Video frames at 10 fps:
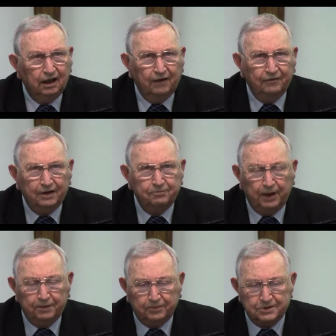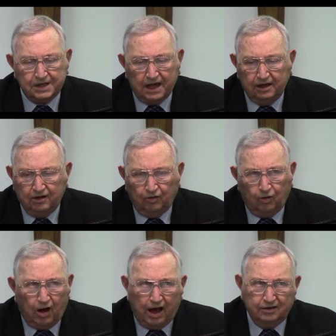I've had people say, you
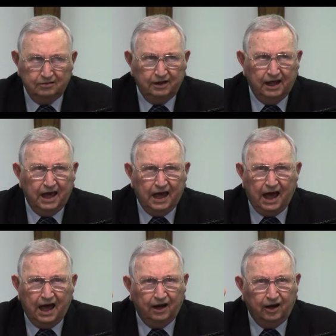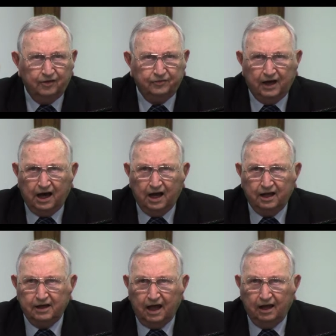know, I, yeah, I love
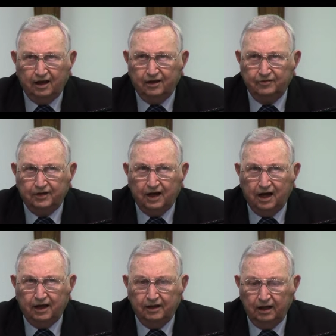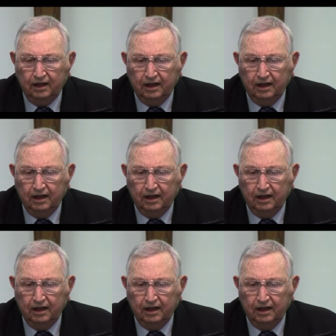God, and I love God,